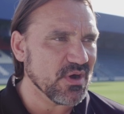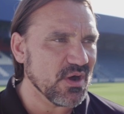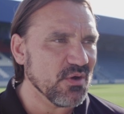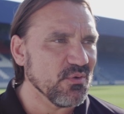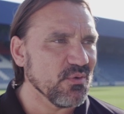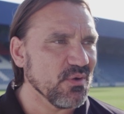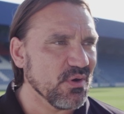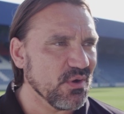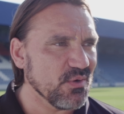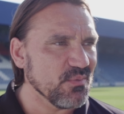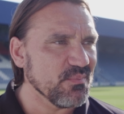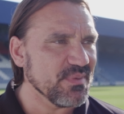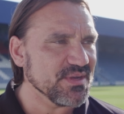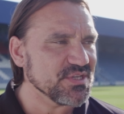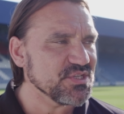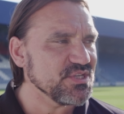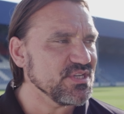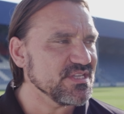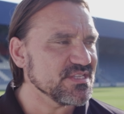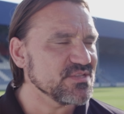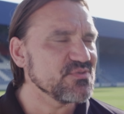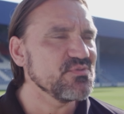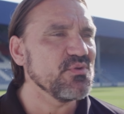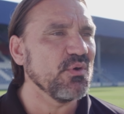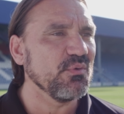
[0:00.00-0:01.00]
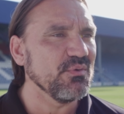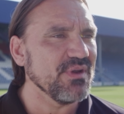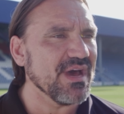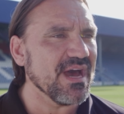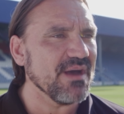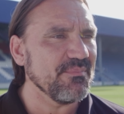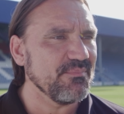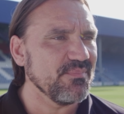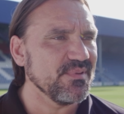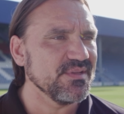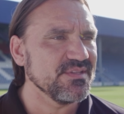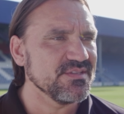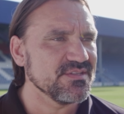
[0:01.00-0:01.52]
how, how much he has grown
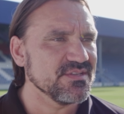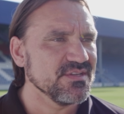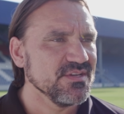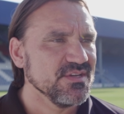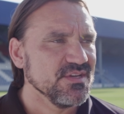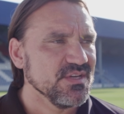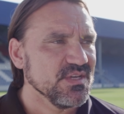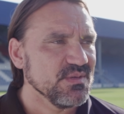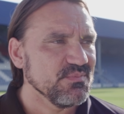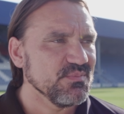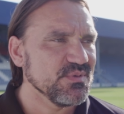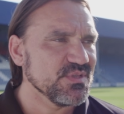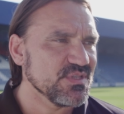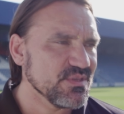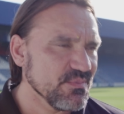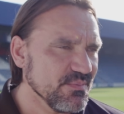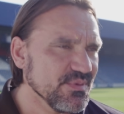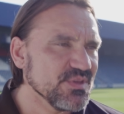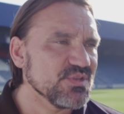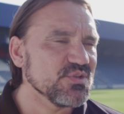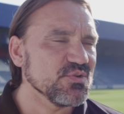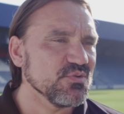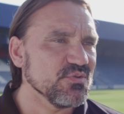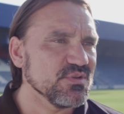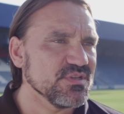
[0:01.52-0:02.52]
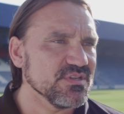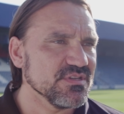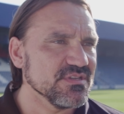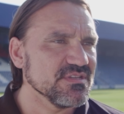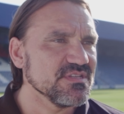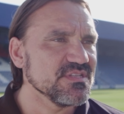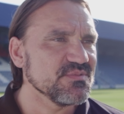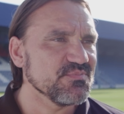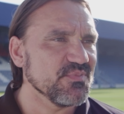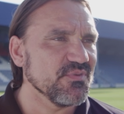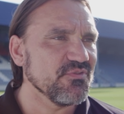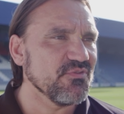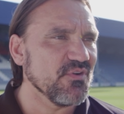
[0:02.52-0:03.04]
up and the maturity in
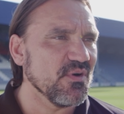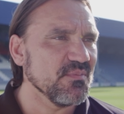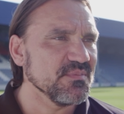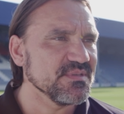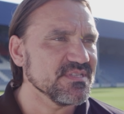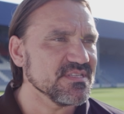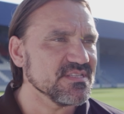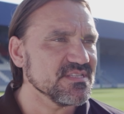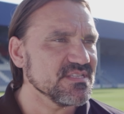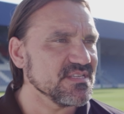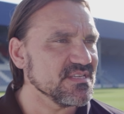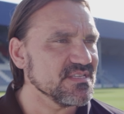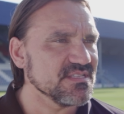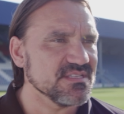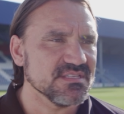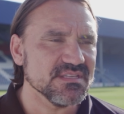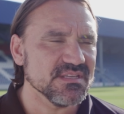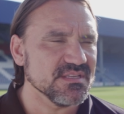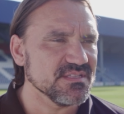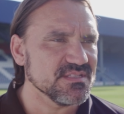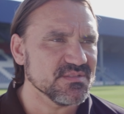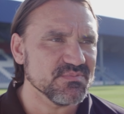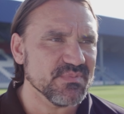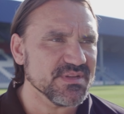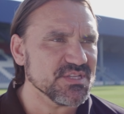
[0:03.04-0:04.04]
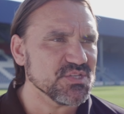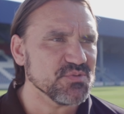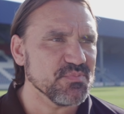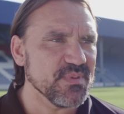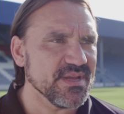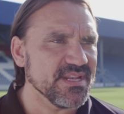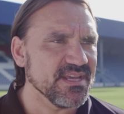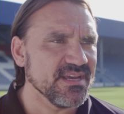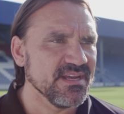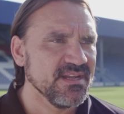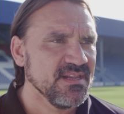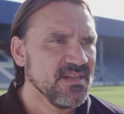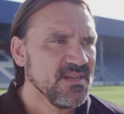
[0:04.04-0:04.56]
his performance is, is, is much
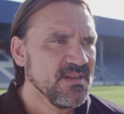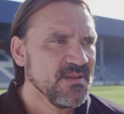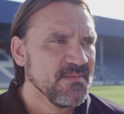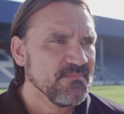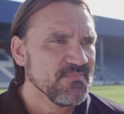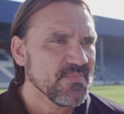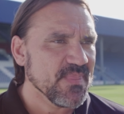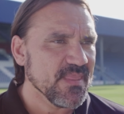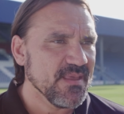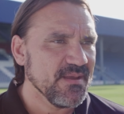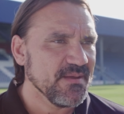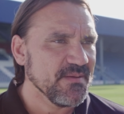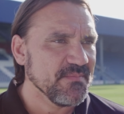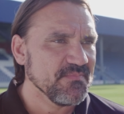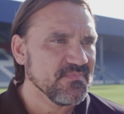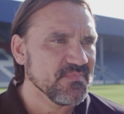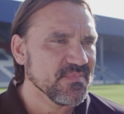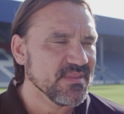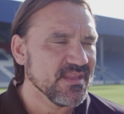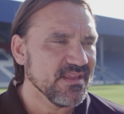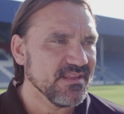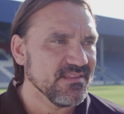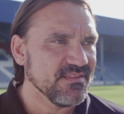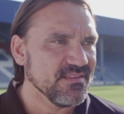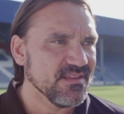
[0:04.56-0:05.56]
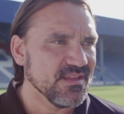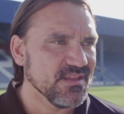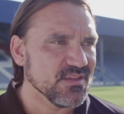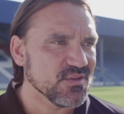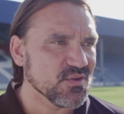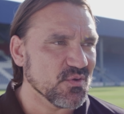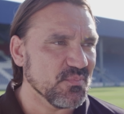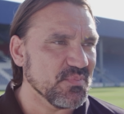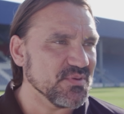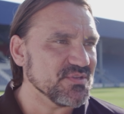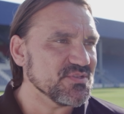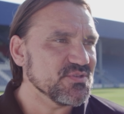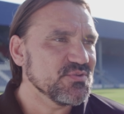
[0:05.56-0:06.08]
better um, in, in
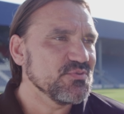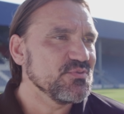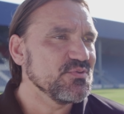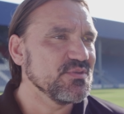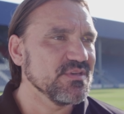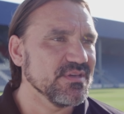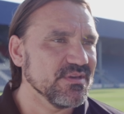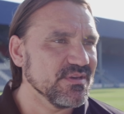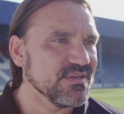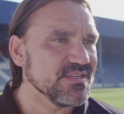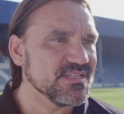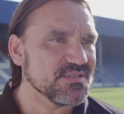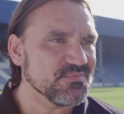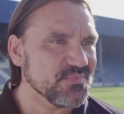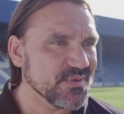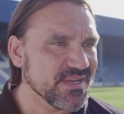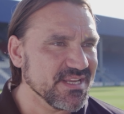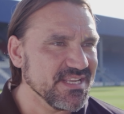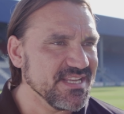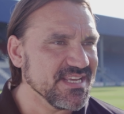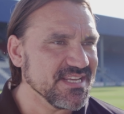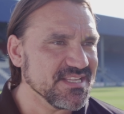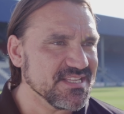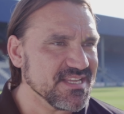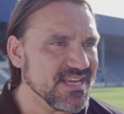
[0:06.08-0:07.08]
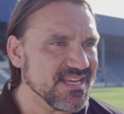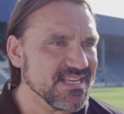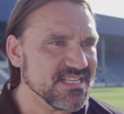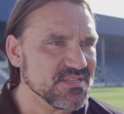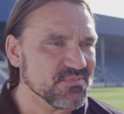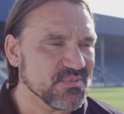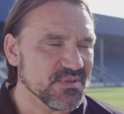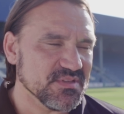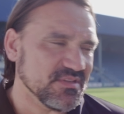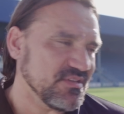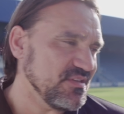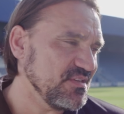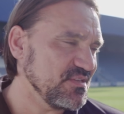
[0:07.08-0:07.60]
comparison to the, his beginning days.
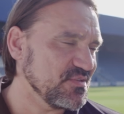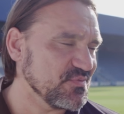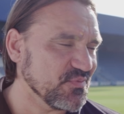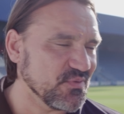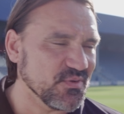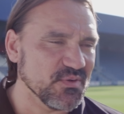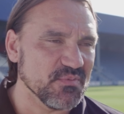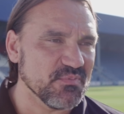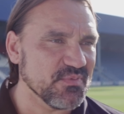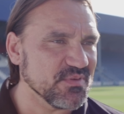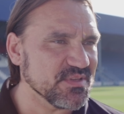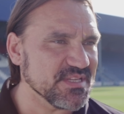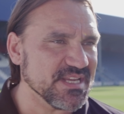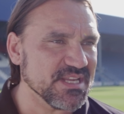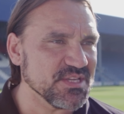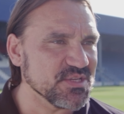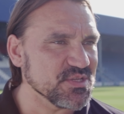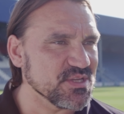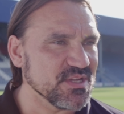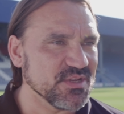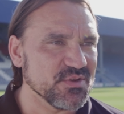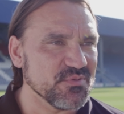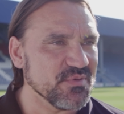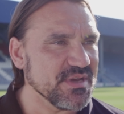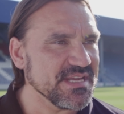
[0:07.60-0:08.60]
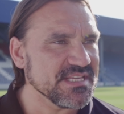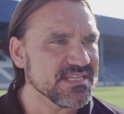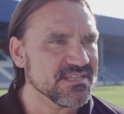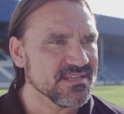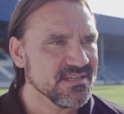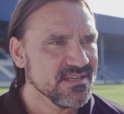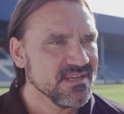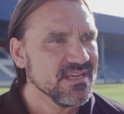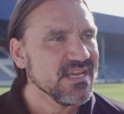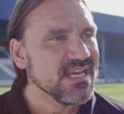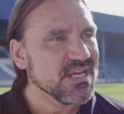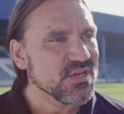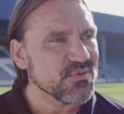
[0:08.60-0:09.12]
But he's full of potential and great
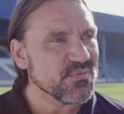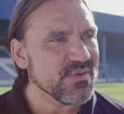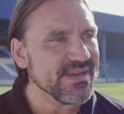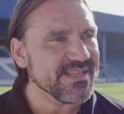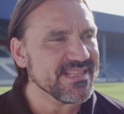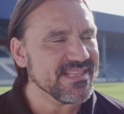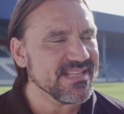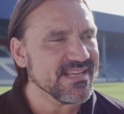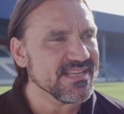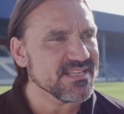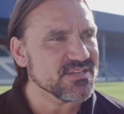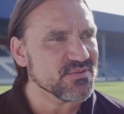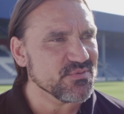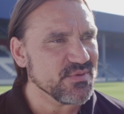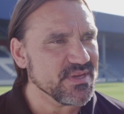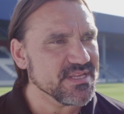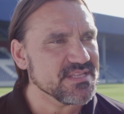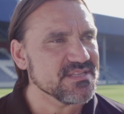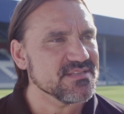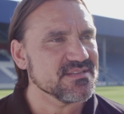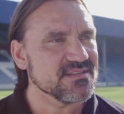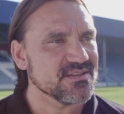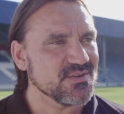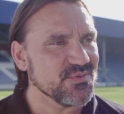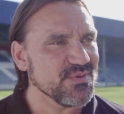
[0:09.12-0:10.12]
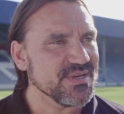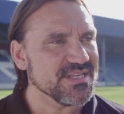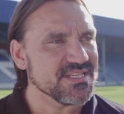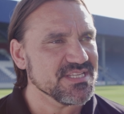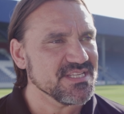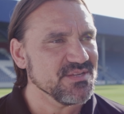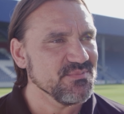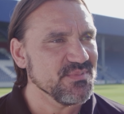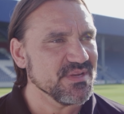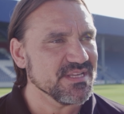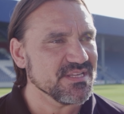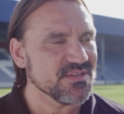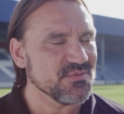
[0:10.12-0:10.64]
great lad, great great
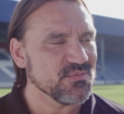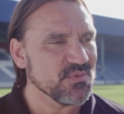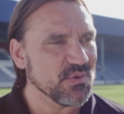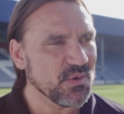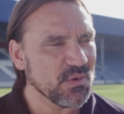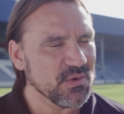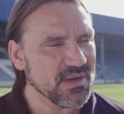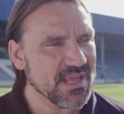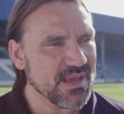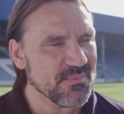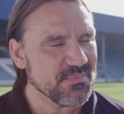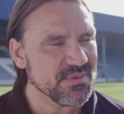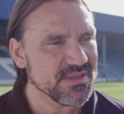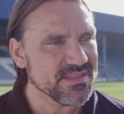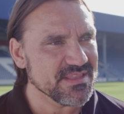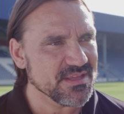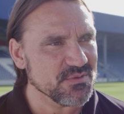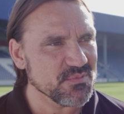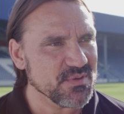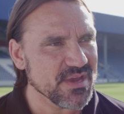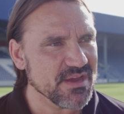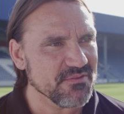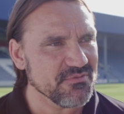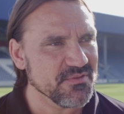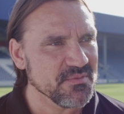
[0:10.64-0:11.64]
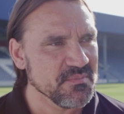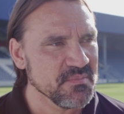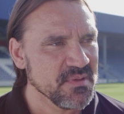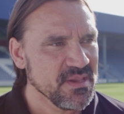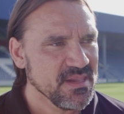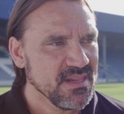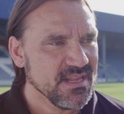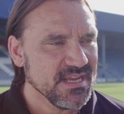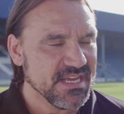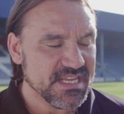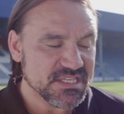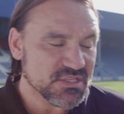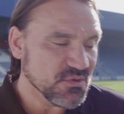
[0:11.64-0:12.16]
teammate. We're all happy that we have him.
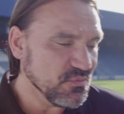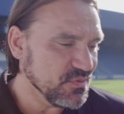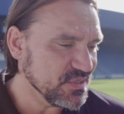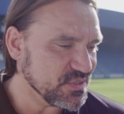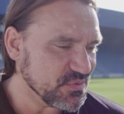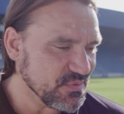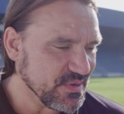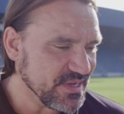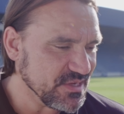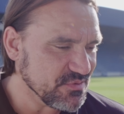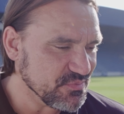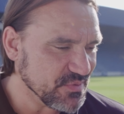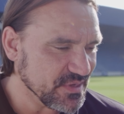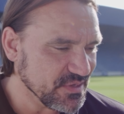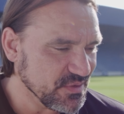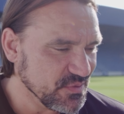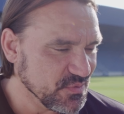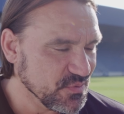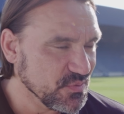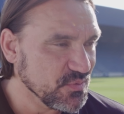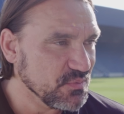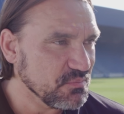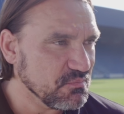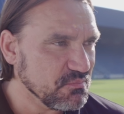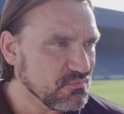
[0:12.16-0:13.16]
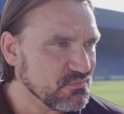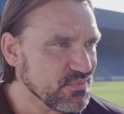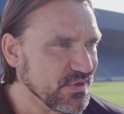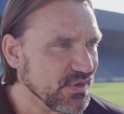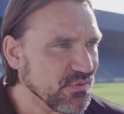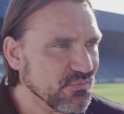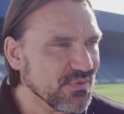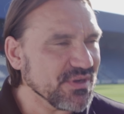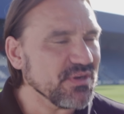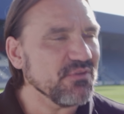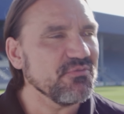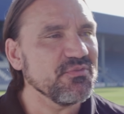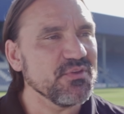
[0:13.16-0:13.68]
It's always great when you
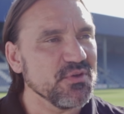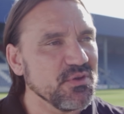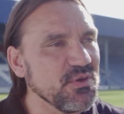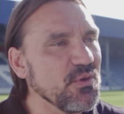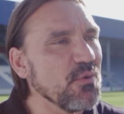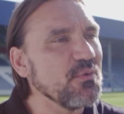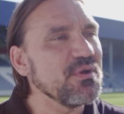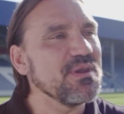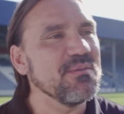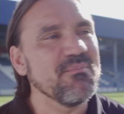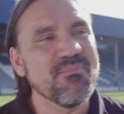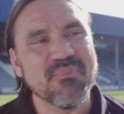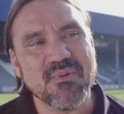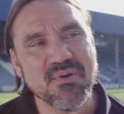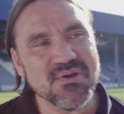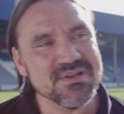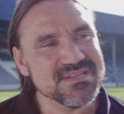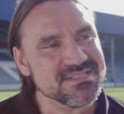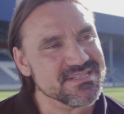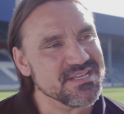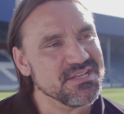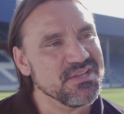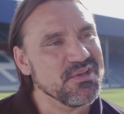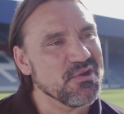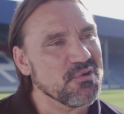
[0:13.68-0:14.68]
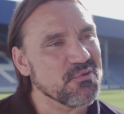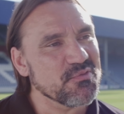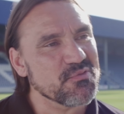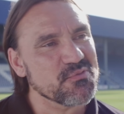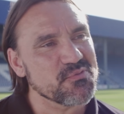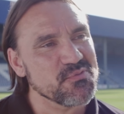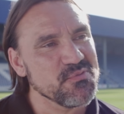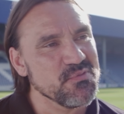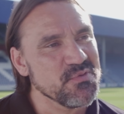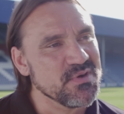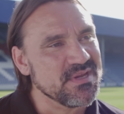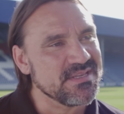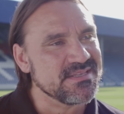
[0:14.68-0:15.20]
bring one of your local boys anyhow
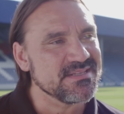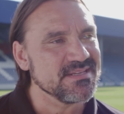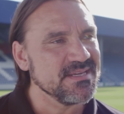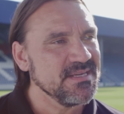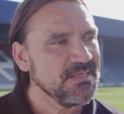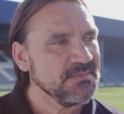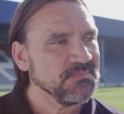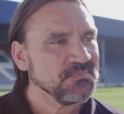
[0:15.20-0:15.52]
through and